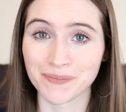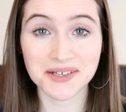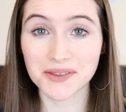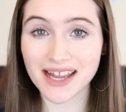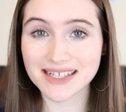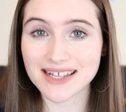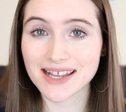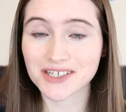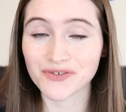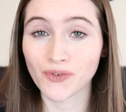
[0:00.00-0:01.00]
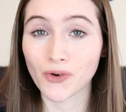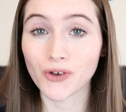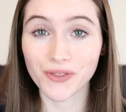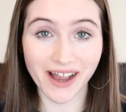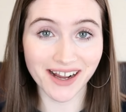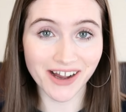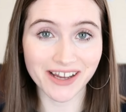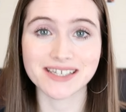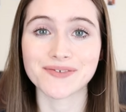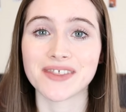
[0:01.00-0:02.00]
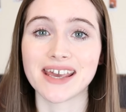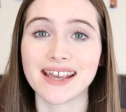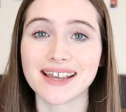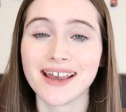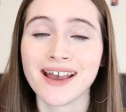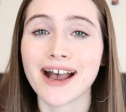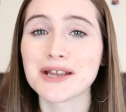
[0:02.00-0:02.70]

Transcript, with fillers: So that's it for that kind of thing.